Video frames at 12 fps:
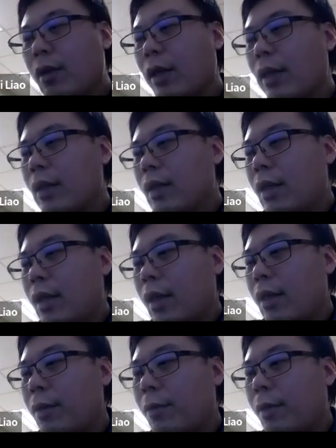okay,
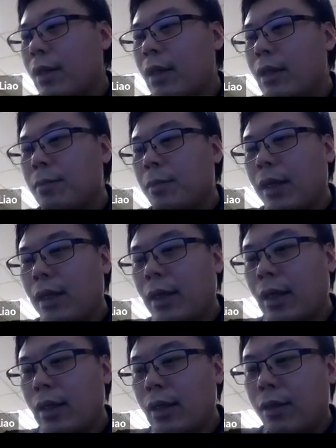and what is my
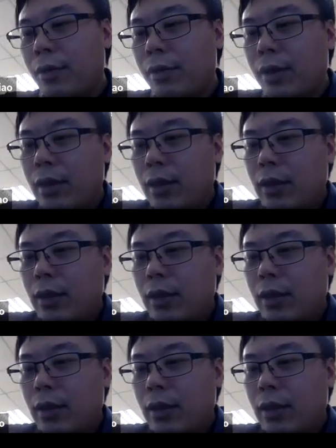category?